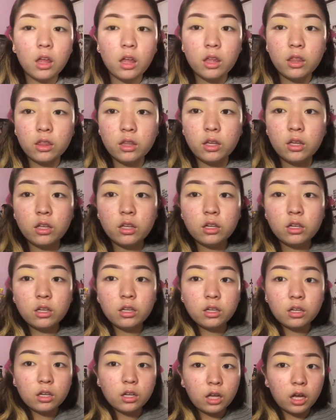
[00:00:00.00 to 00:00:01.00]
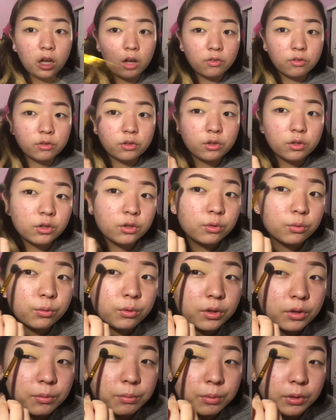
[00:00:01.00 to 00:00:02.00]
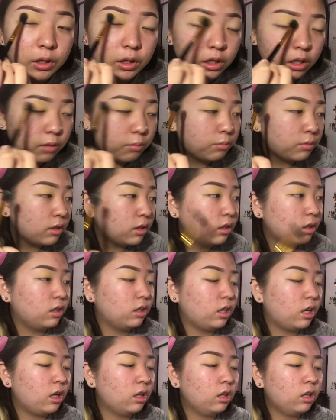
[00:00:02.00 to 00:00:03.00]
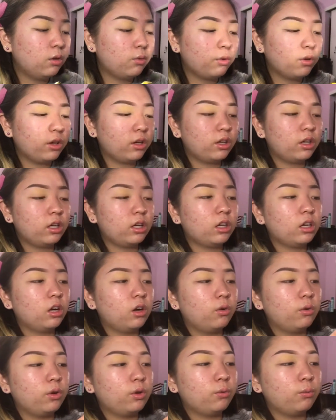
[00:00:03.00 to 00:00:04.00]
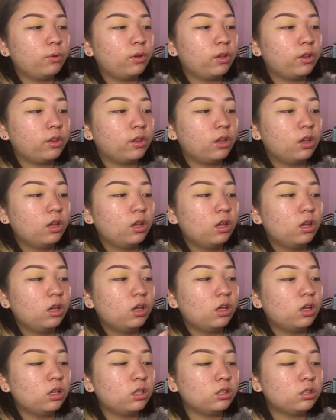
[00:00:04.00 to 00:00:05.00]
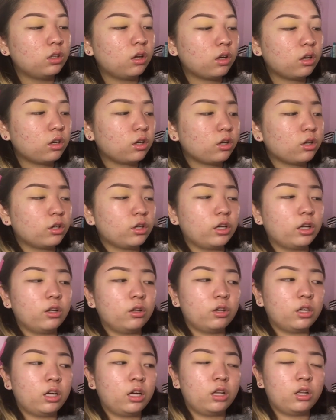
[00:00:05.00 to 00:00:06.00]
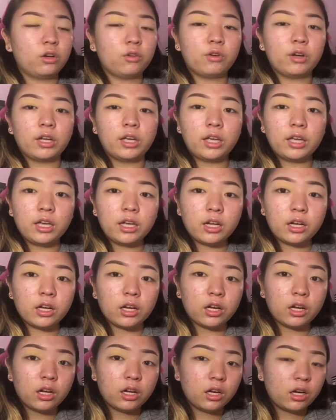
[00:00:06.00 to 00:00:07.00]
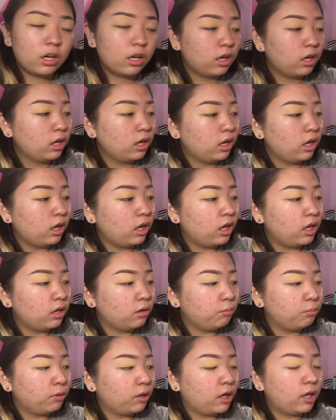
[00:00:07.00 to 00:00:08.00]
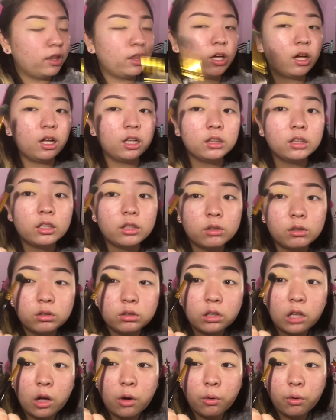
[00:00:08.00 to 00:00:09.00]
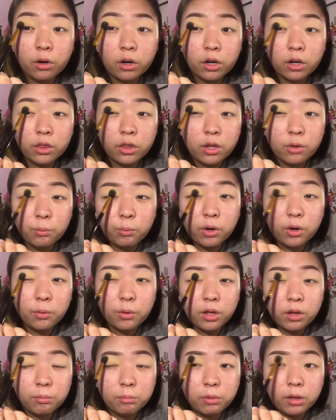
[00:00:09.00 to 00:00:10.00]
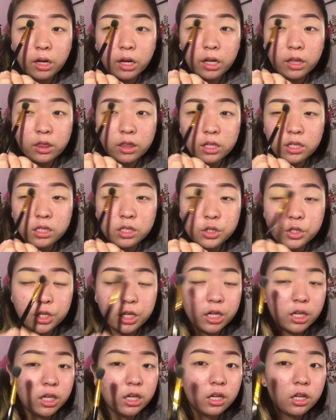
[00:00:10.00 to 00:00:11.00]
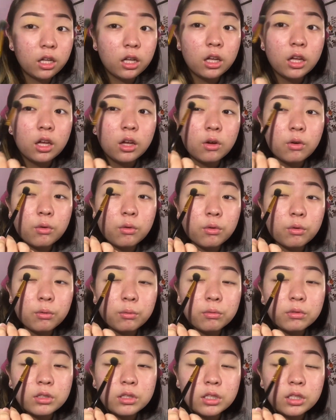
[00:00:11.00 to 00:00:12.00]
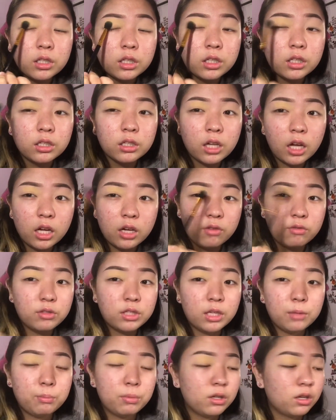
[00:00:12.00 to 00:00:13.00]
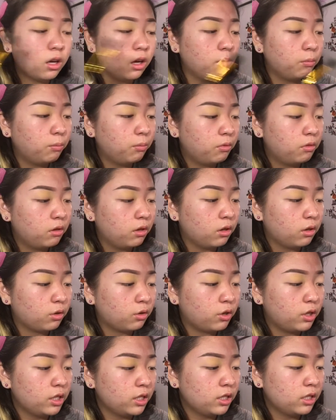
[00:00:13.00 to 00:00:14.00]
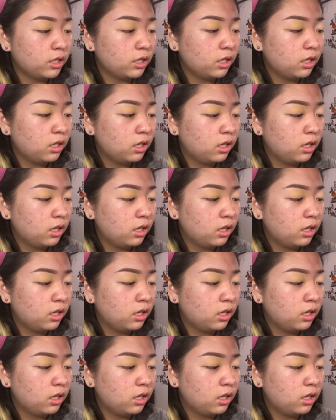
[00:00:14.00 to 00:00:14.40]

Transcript: And then after we build up the yellow, we're gonna go in with the darker yellow color right here and apply that a little lower than where we applied this shade to kind of deepen up the crease.